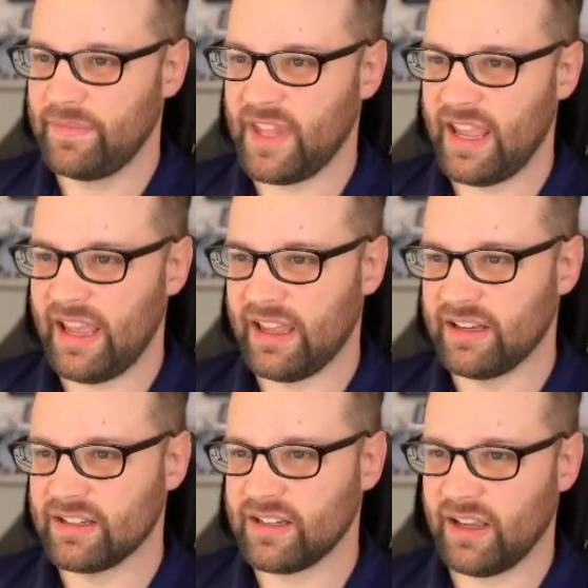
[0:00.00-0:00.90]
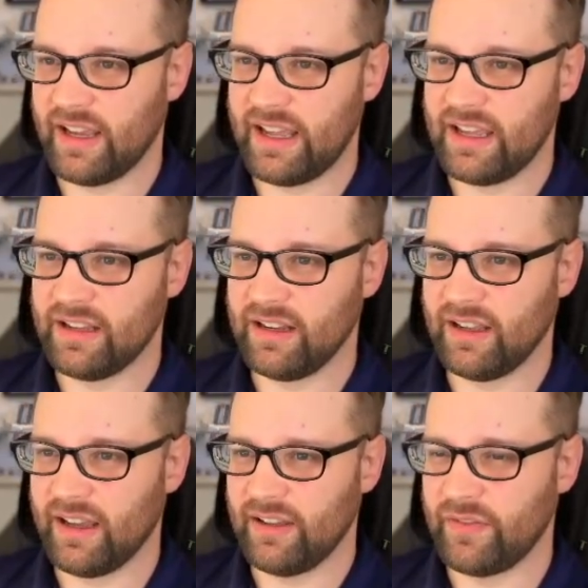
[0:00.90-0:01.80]
and I
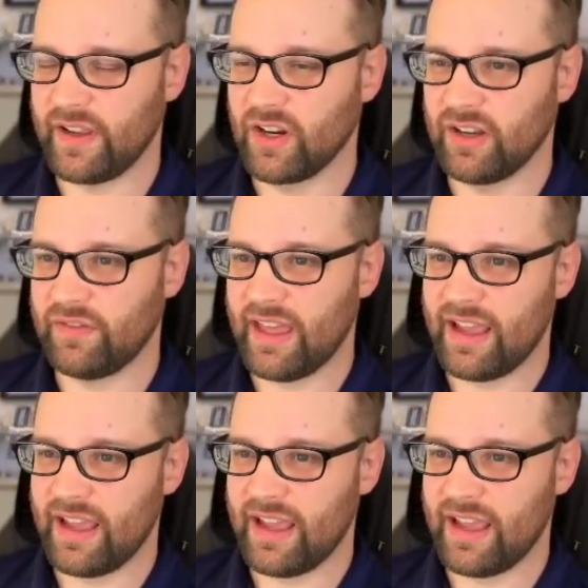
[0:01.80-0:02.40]
figured if they